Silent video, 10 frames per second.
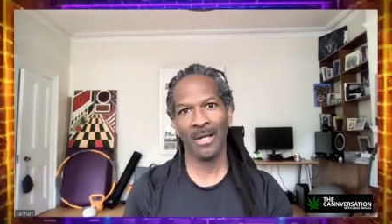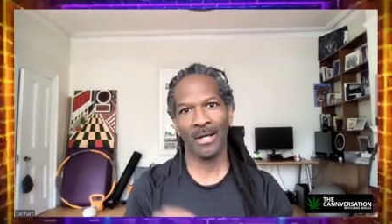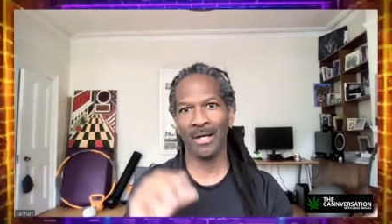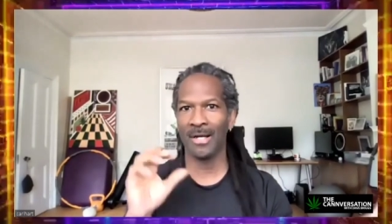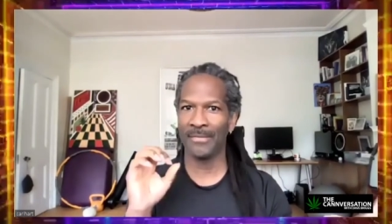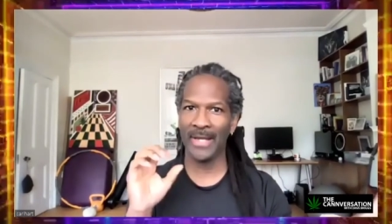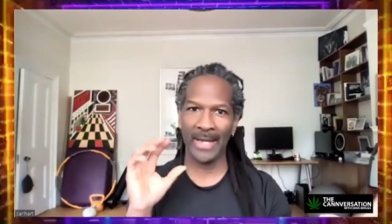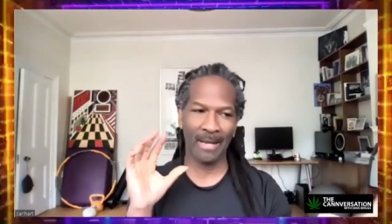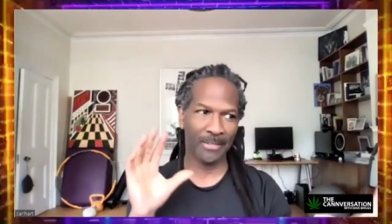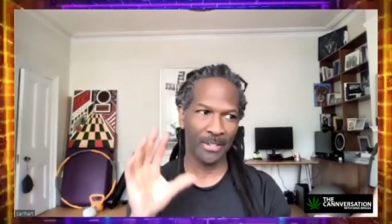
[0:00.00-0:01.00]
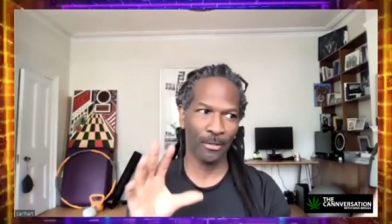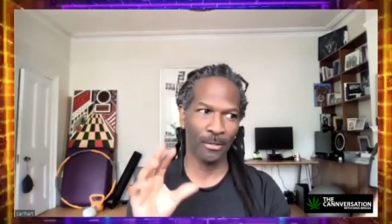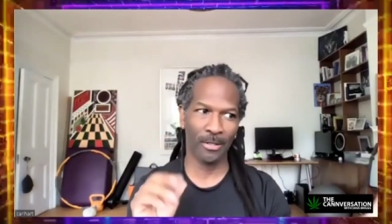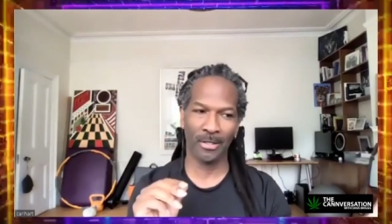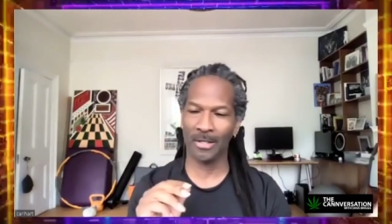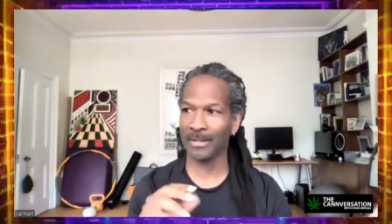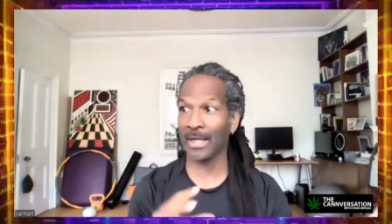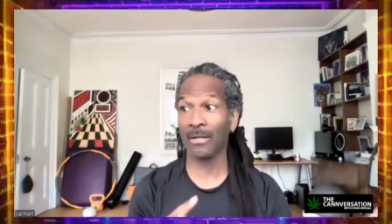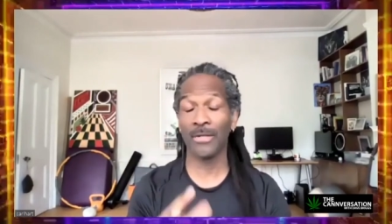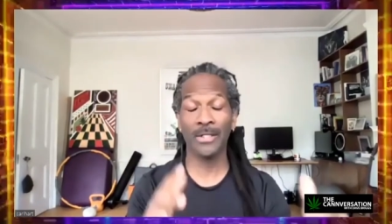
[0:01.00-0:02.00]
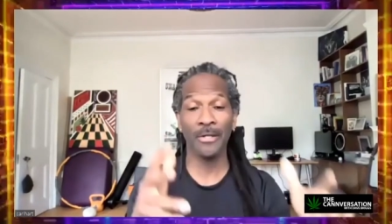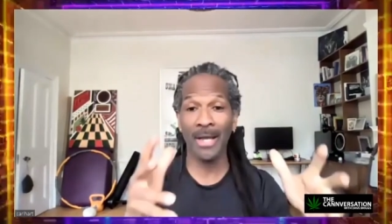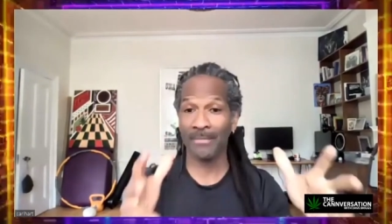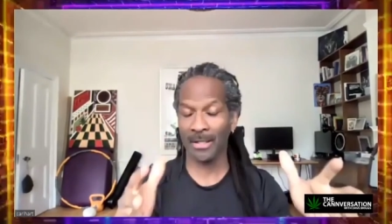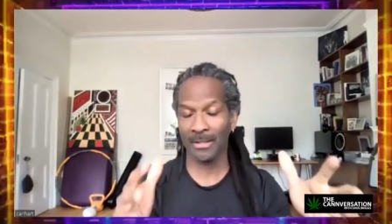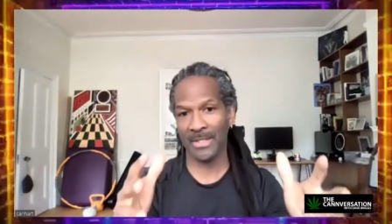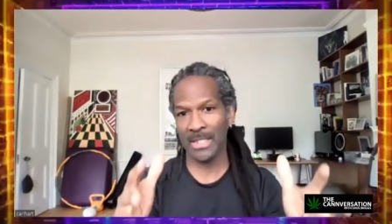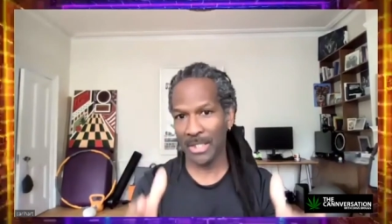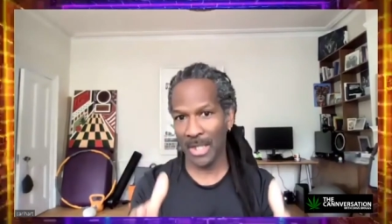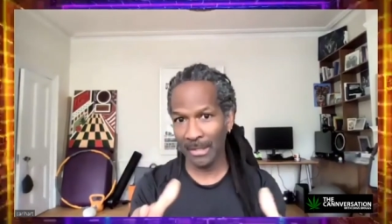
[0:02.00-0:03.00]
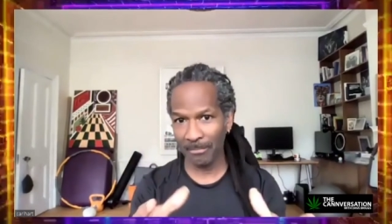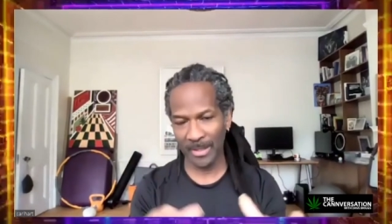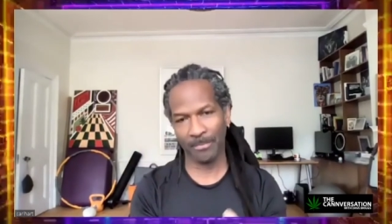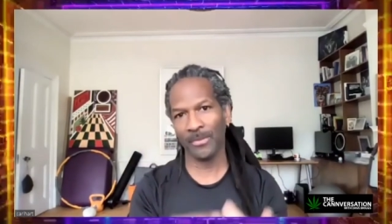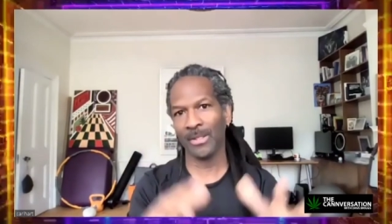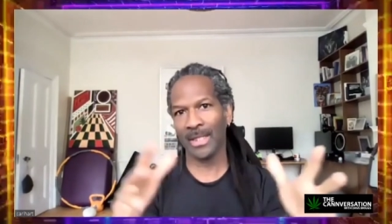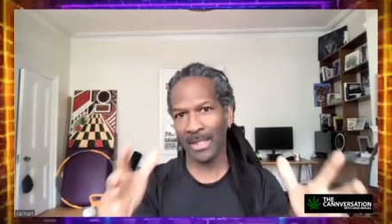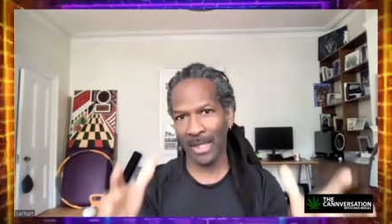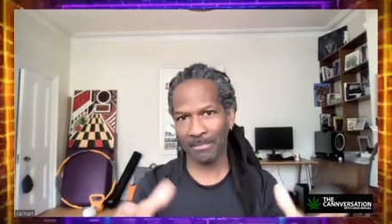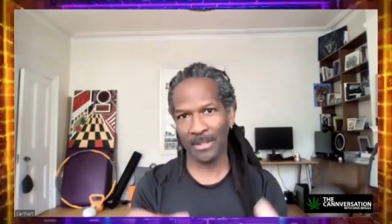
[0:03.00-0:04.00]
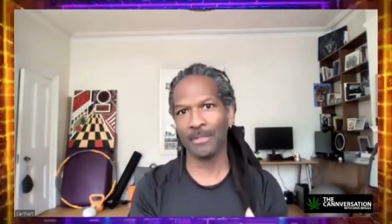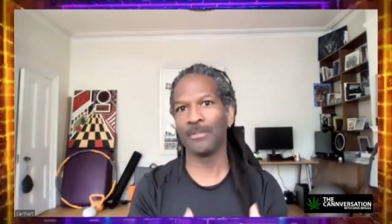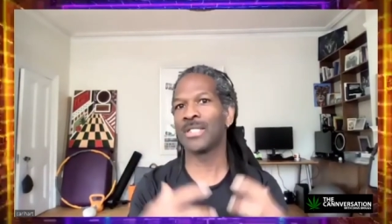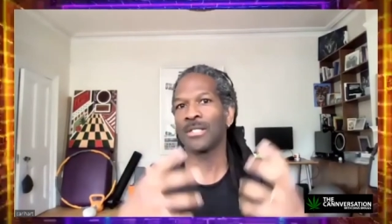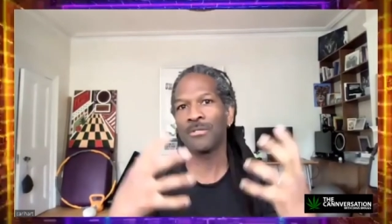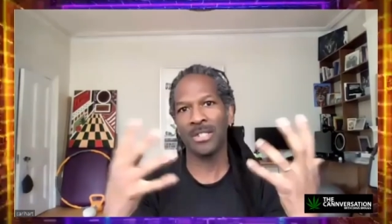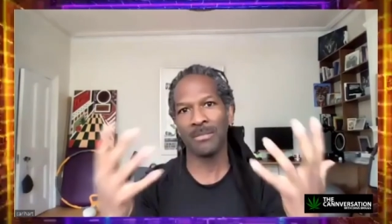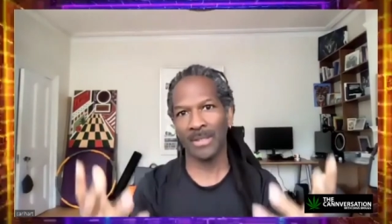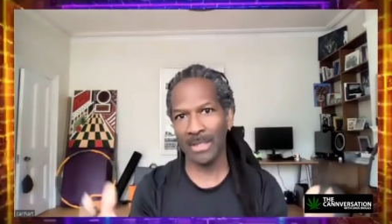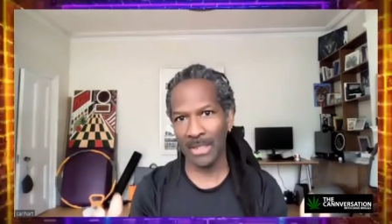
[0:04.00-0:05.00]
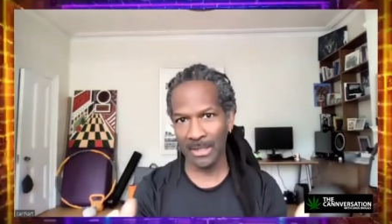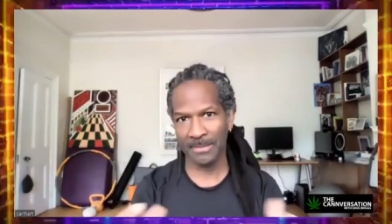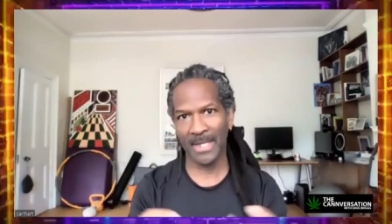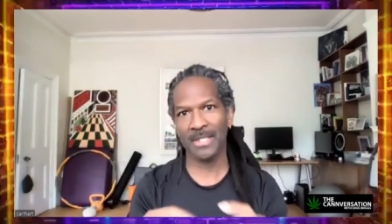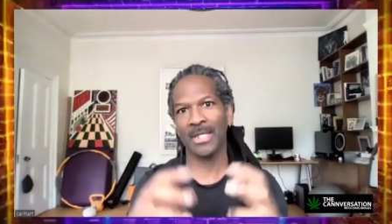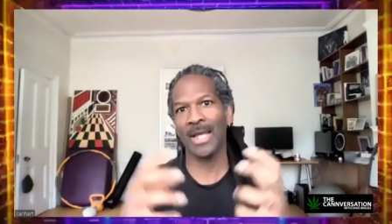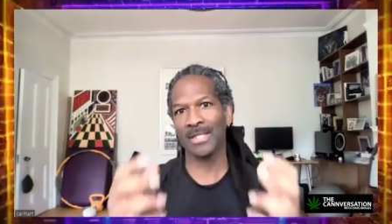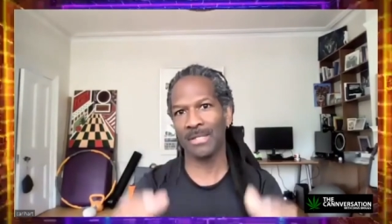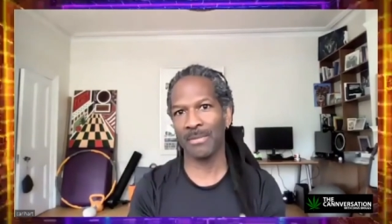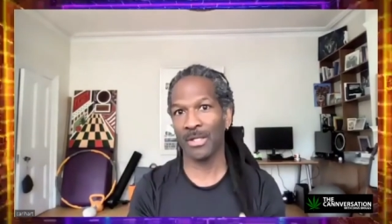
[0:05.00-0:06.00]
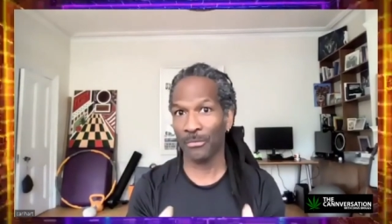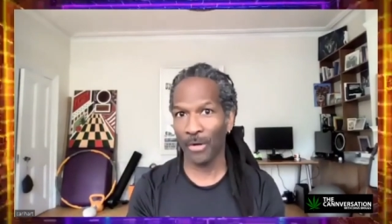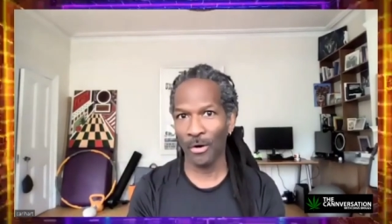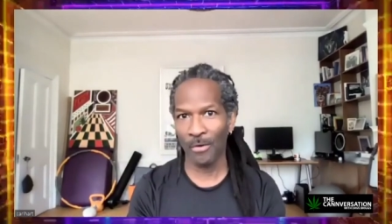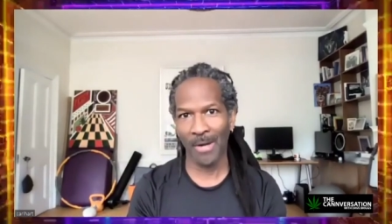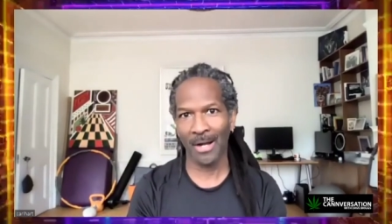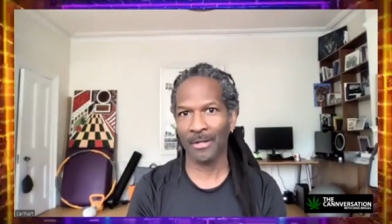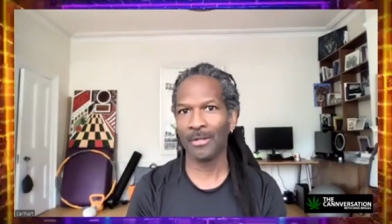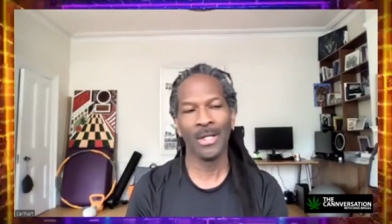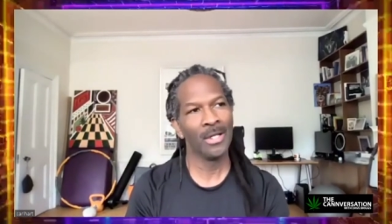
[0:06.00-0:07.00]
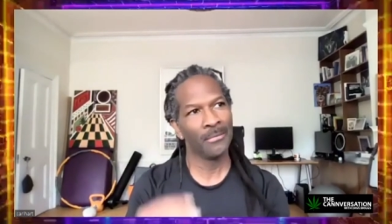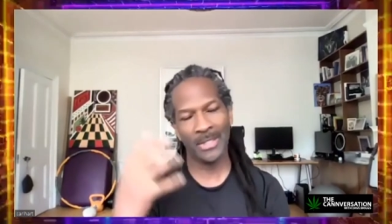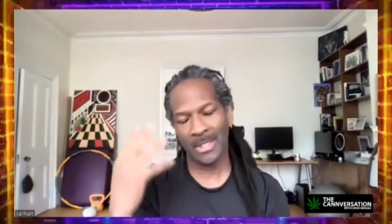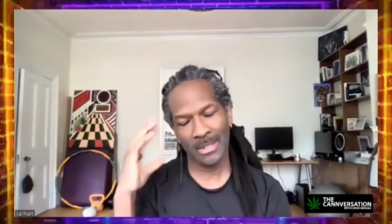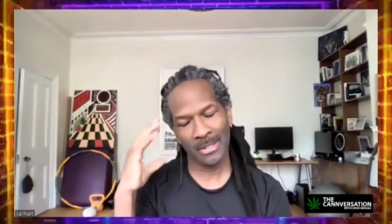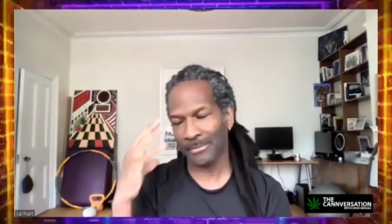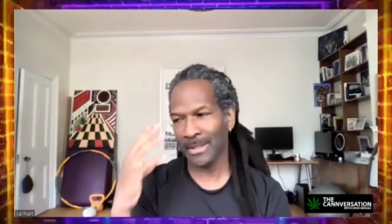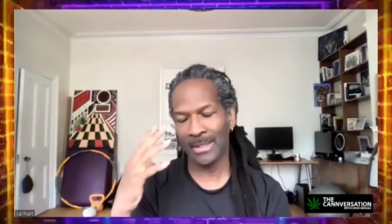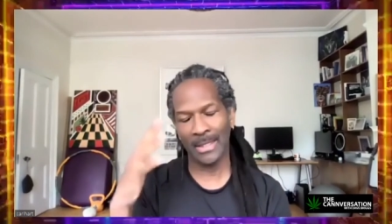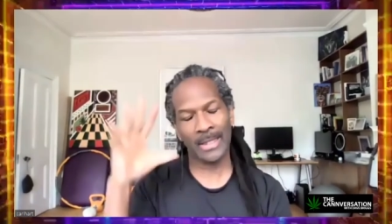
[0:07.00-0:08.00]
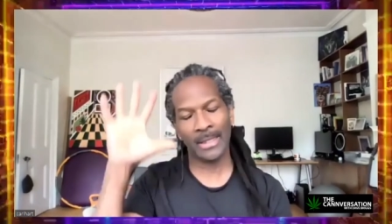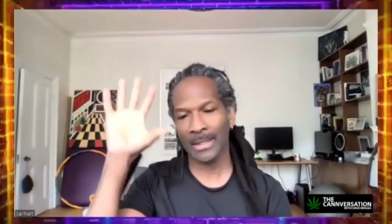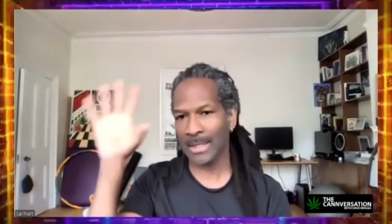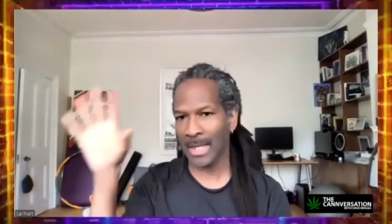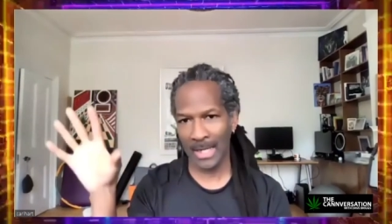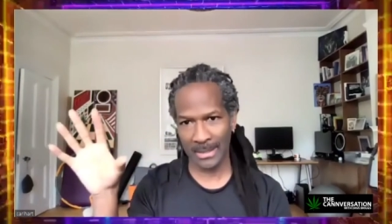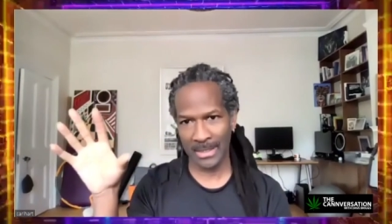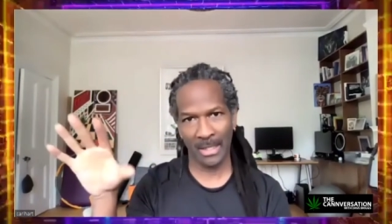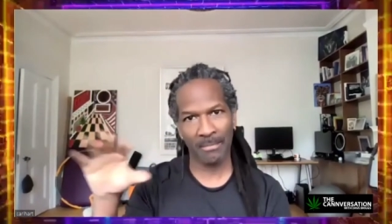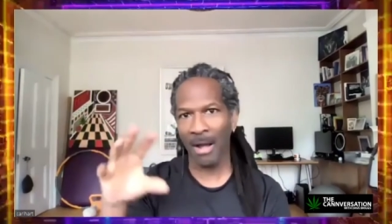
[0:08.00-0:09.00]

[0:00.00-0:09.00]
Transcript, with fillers: Uh, they have told her that, well, you have all of these young people looking up to you. And so she believes that she has to be a role model, which is a ridiculous concept.